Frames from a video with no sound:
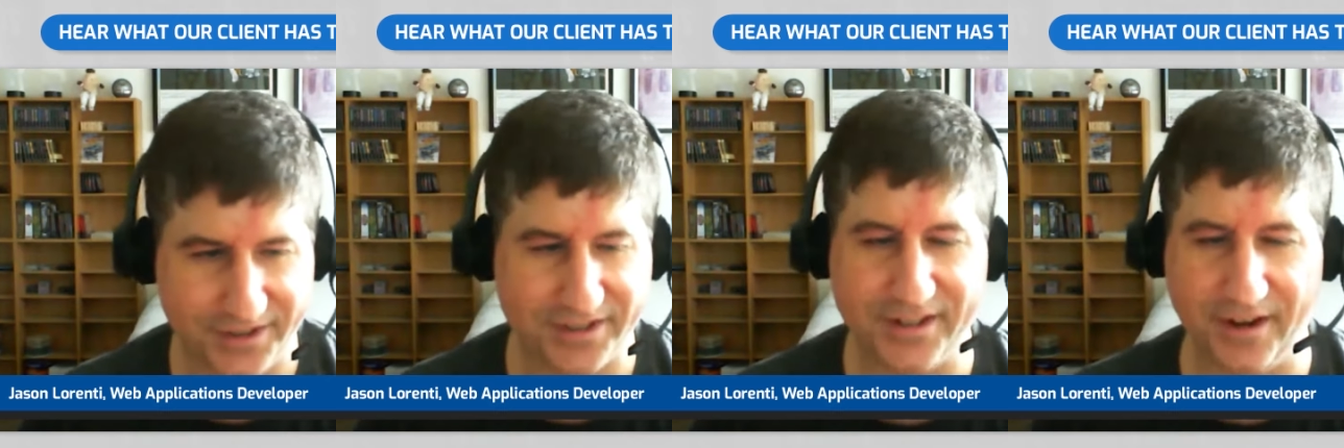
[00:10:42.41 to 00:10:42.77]

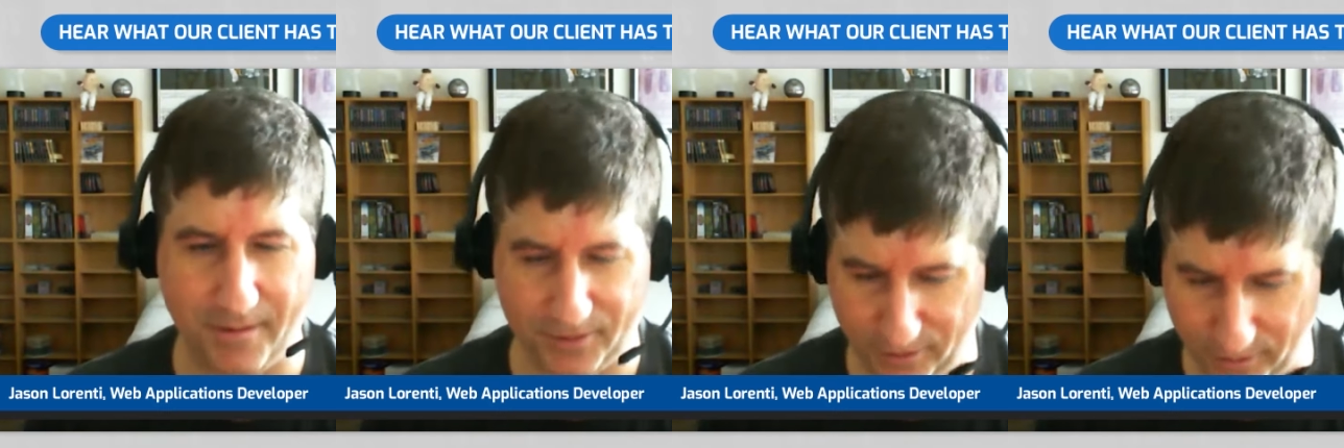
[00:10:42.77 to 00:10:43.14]
Yes,
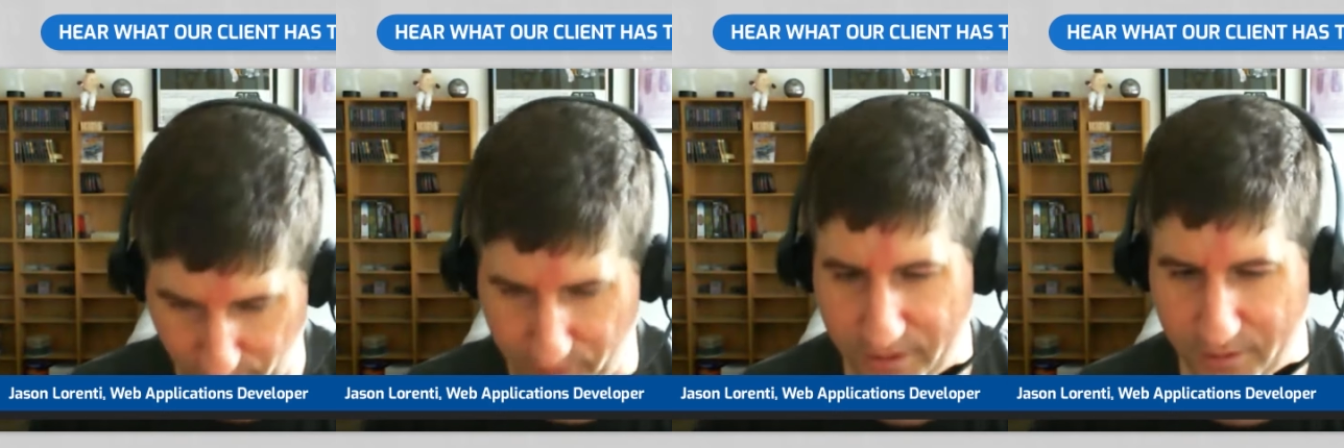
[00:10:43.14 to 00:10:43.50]

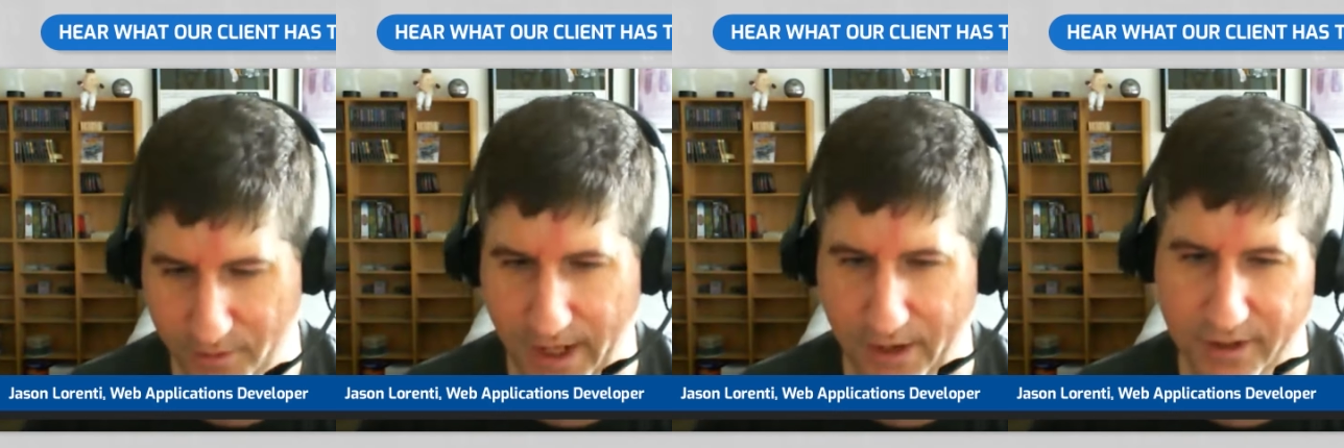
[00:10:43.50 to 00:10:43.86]
absolutely,
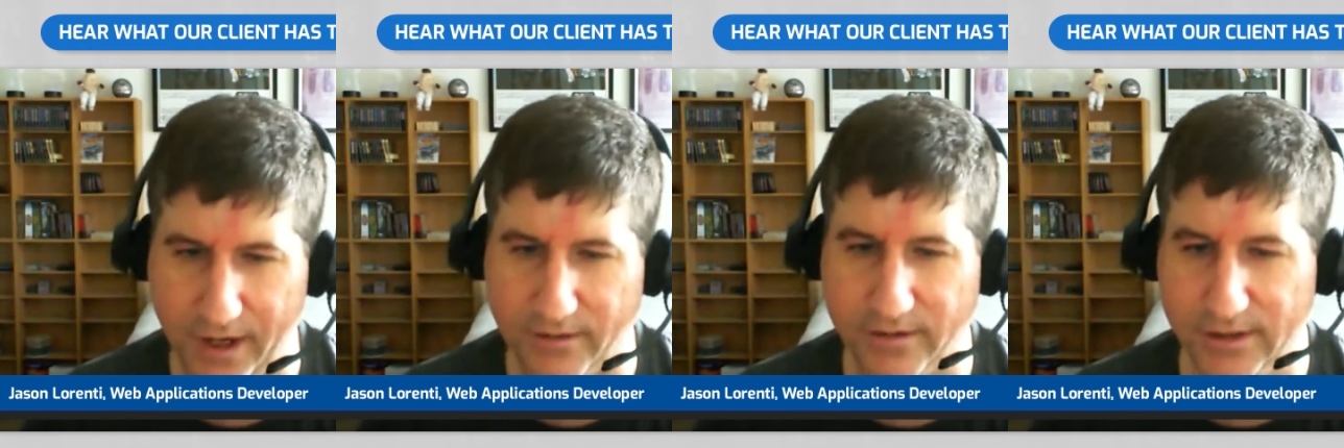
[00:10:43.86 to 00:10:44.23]
without
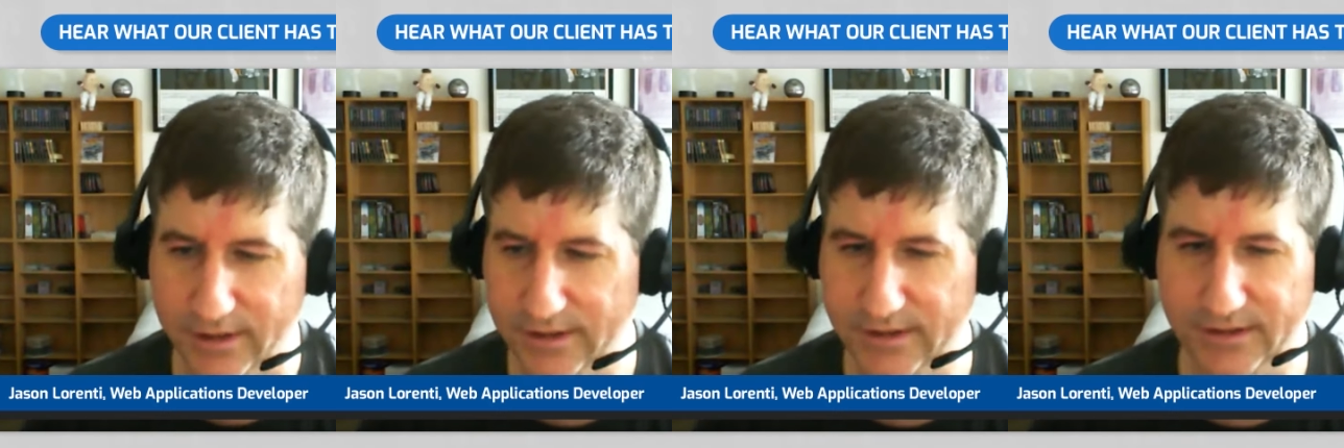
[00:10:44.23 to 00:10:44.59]
doubt,
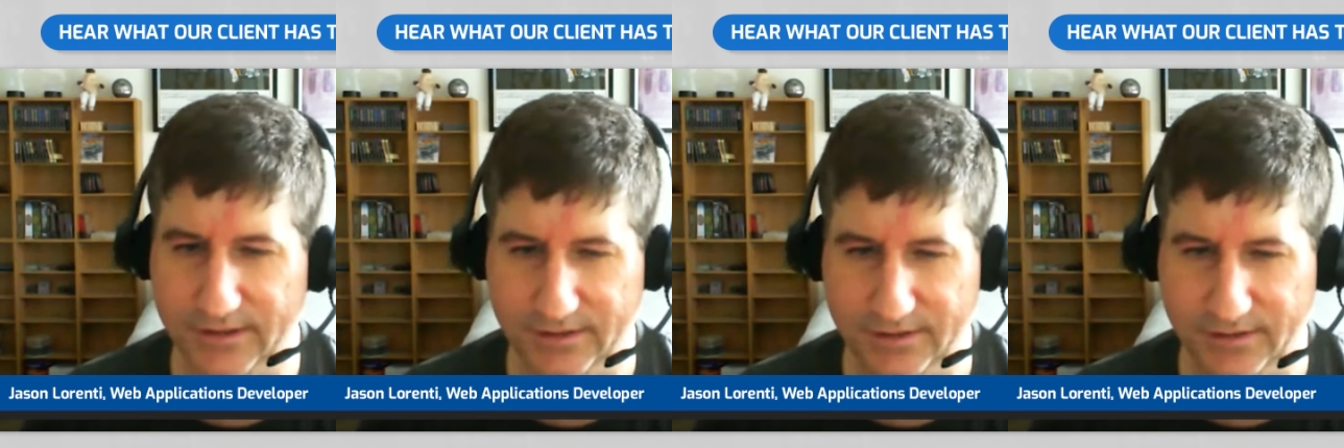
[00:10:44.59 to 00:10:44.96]

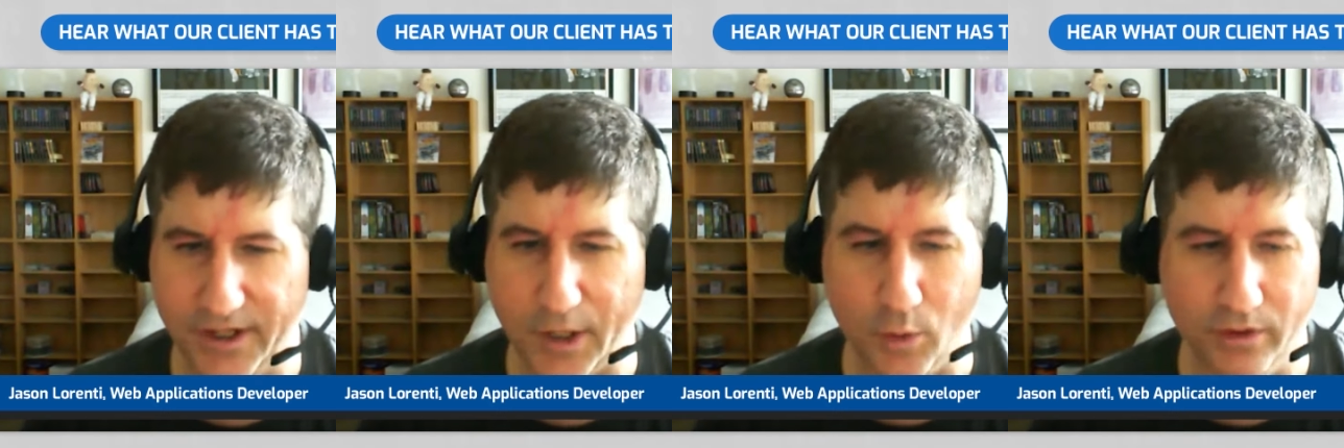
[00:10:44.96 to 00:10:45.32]

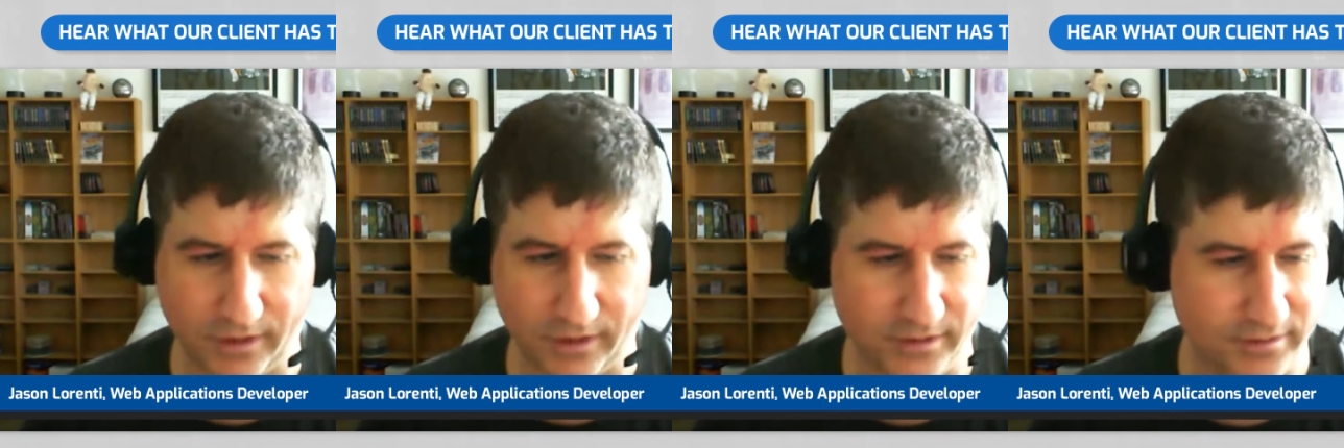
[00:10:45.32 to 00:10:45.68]

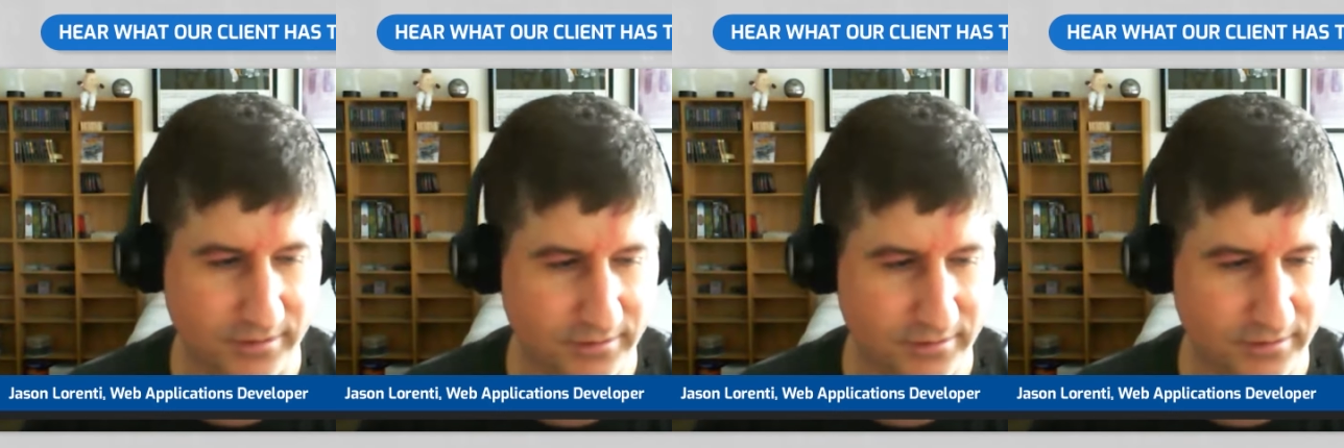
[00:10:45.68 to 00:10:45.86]
unequivocally.